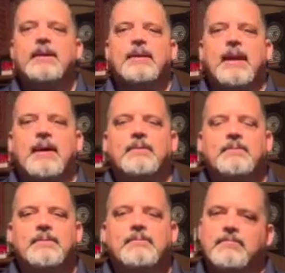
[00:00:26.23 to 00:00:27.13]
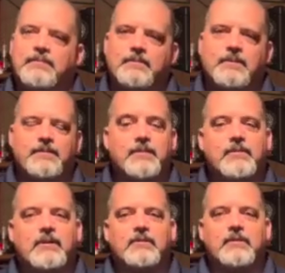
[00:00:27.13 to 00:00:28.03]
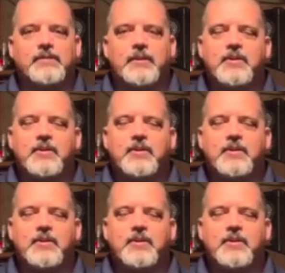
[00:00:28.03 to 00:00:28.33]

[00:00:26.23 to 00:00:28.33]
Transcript: Now, if you're a regular viewer,